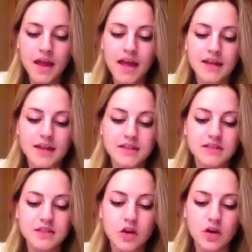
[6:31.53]
and it
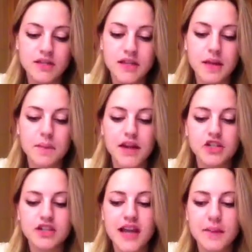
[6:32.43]
is causing
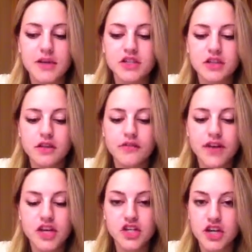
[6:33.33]
major damage to the
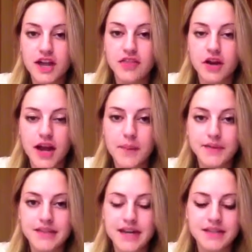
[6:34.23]
fish and their
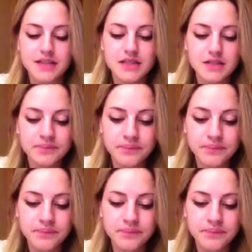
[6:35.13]
habitats.